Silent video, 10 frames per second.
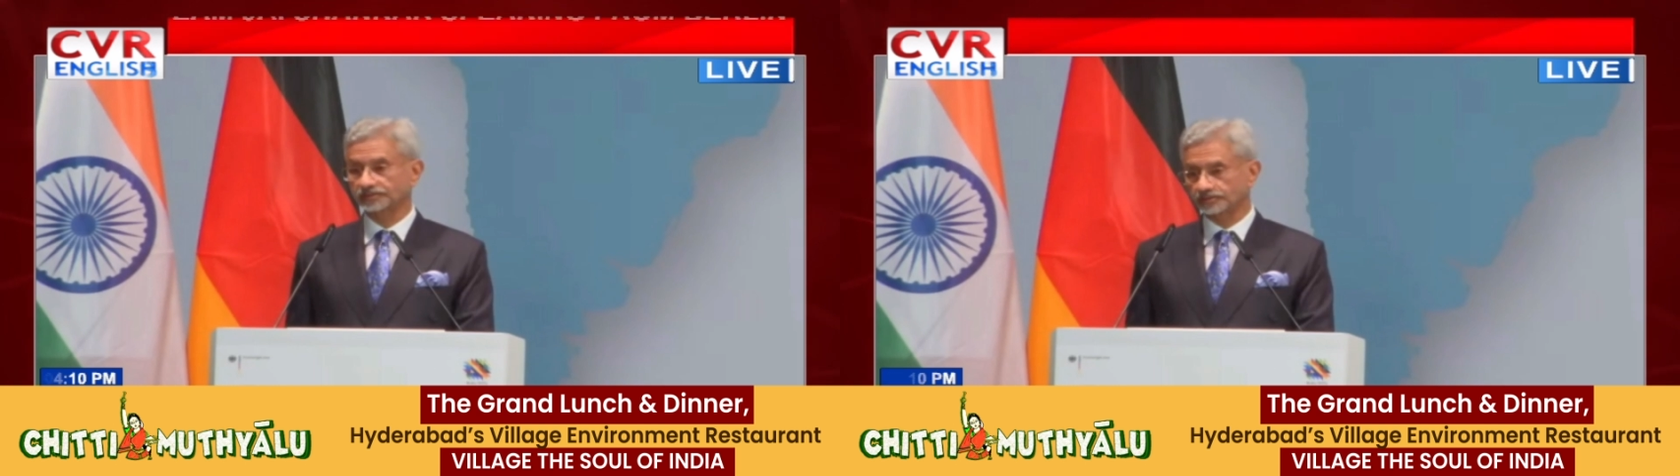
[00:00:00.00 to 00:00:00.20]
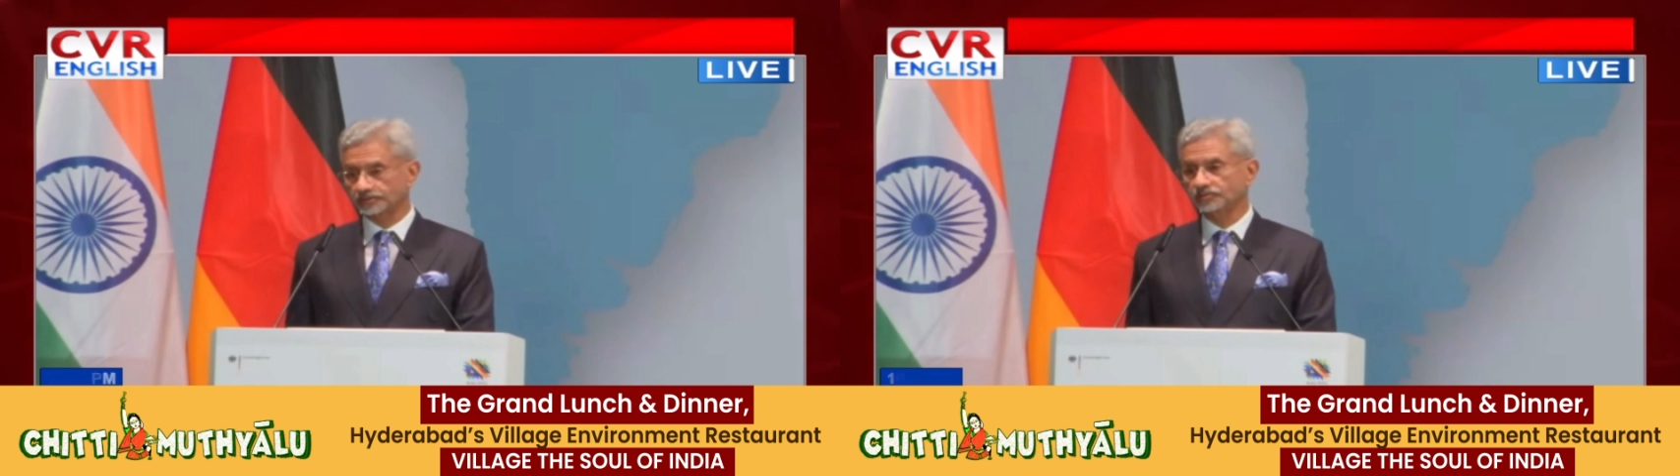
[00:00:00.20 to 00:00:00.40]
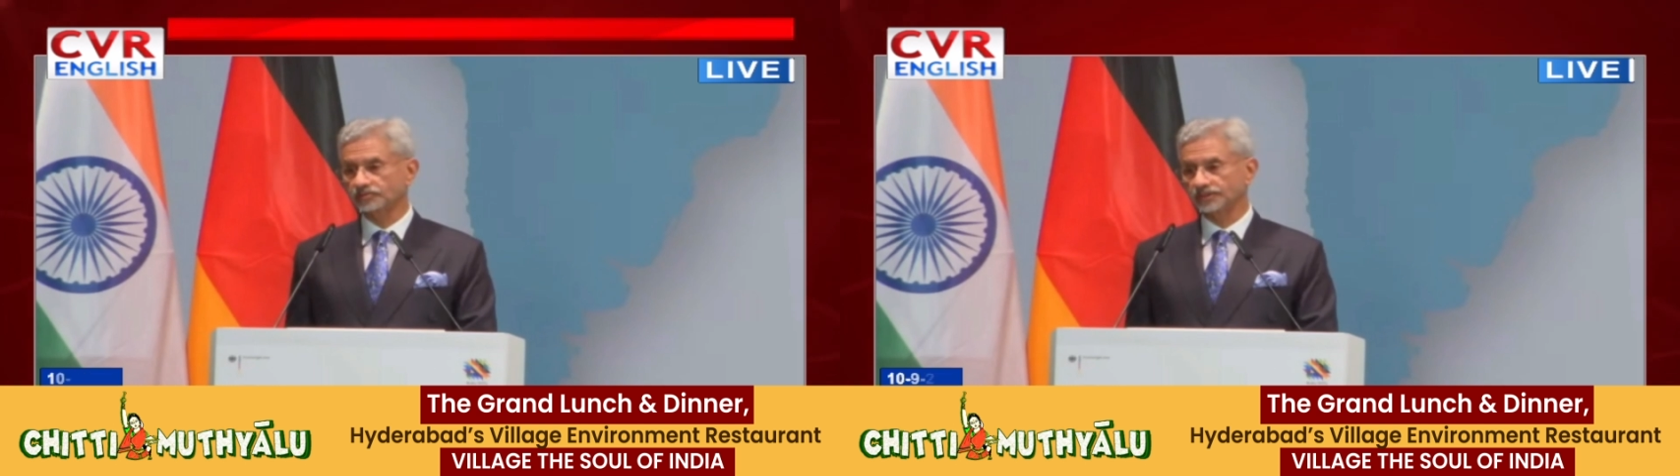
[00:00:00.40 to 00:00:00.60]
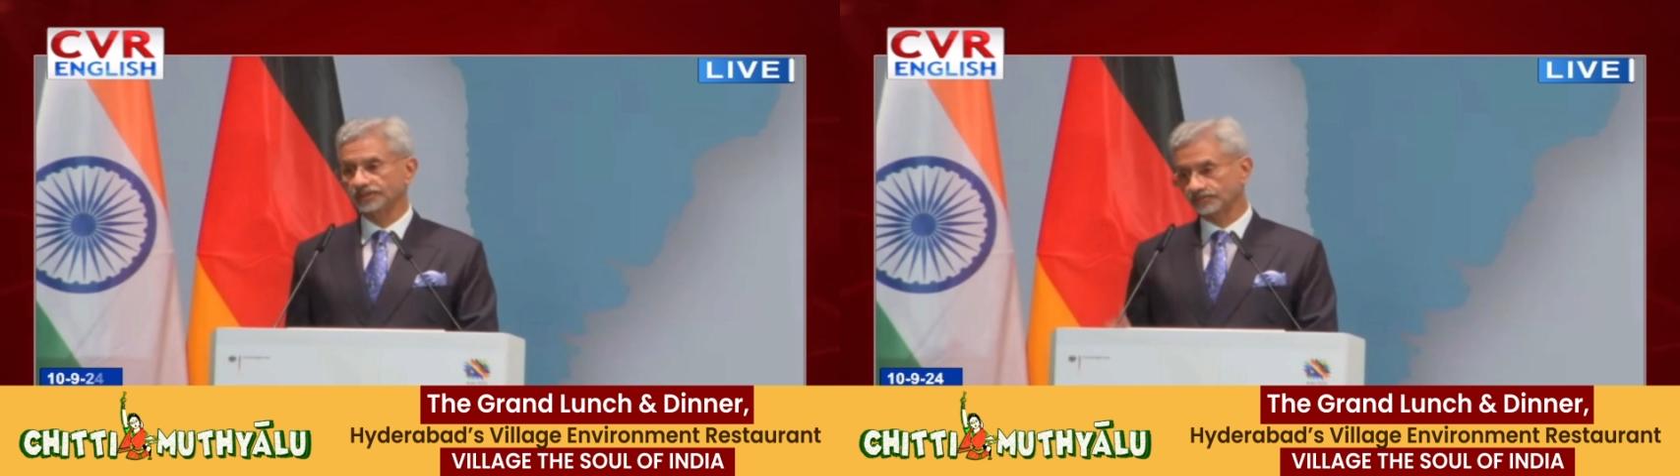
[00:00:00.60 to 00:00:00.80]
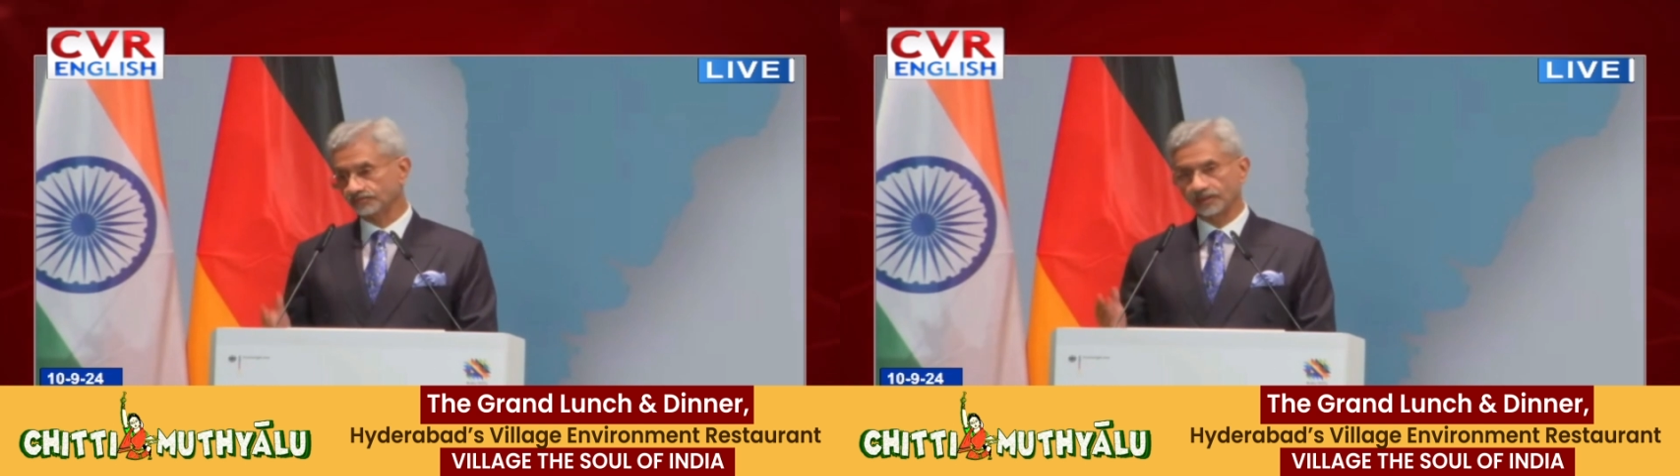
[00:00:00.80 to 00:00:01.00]
to do
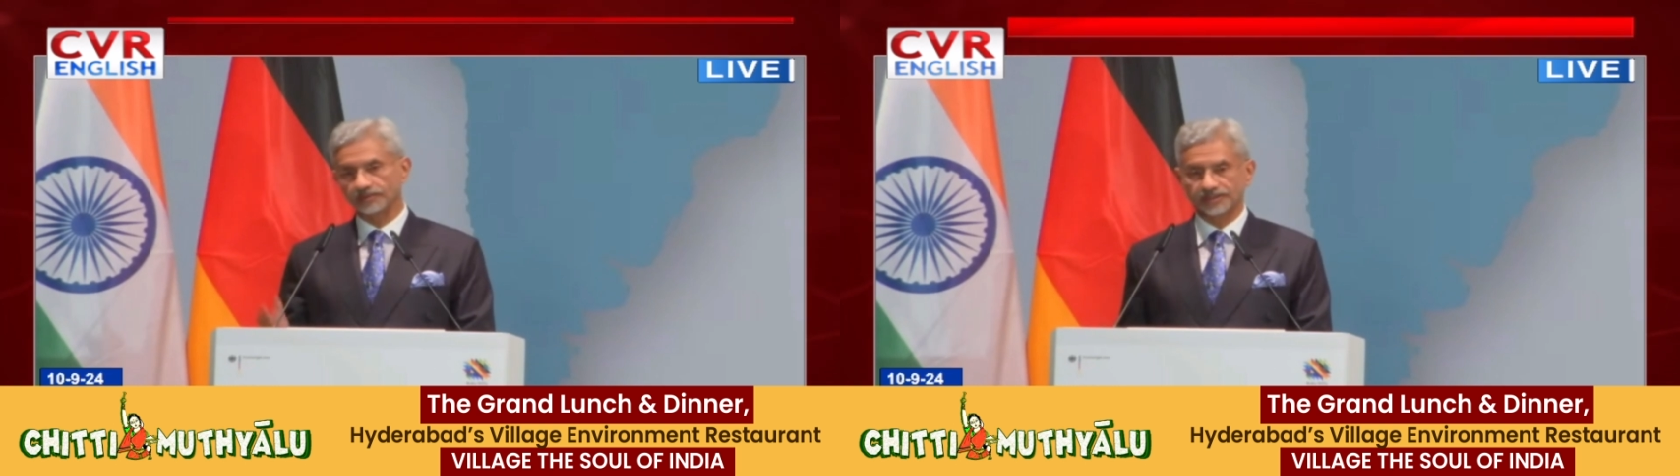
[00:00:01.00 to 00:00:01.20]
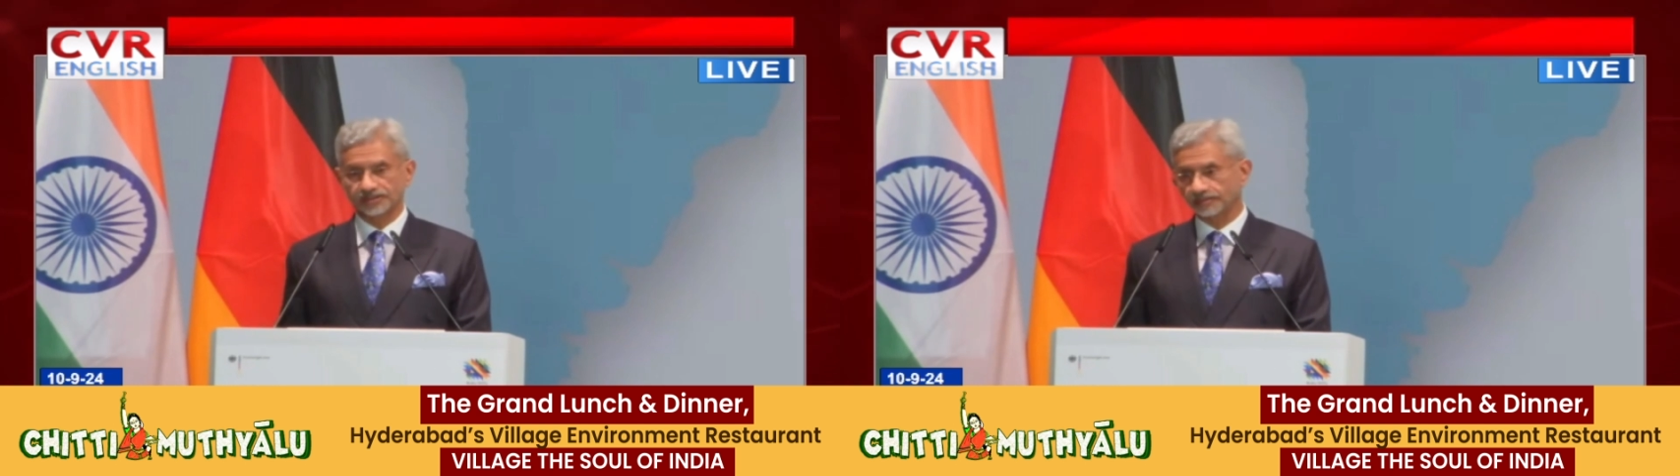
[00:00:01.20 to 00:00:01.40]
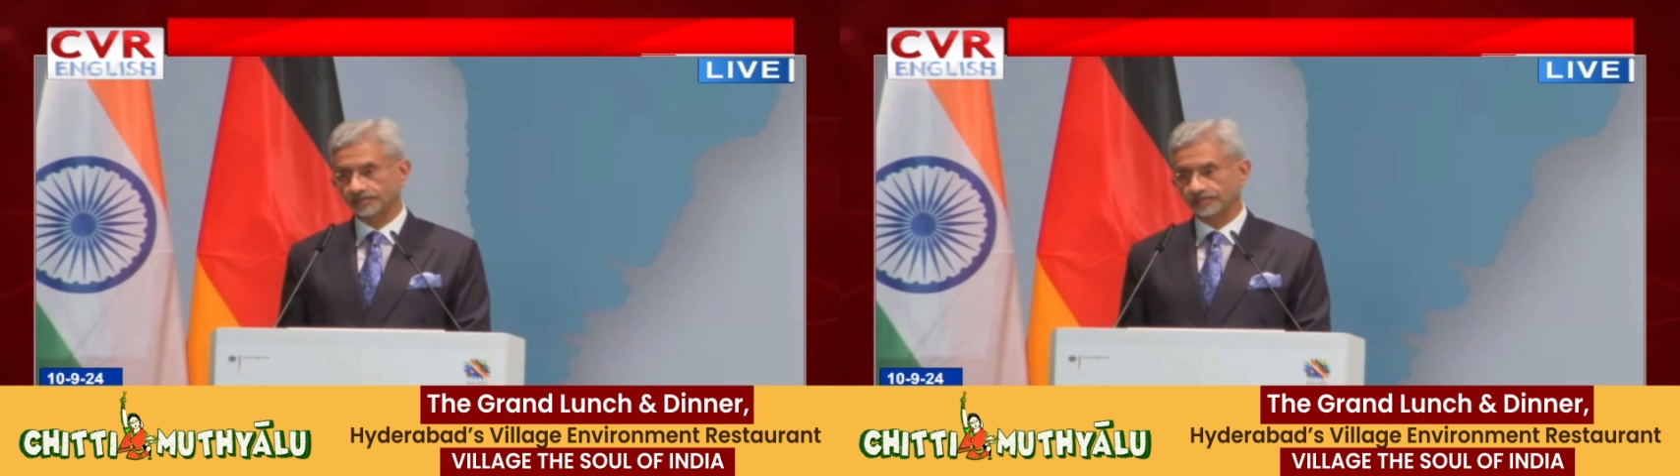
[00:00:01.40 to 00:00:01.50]
with Foreign Minister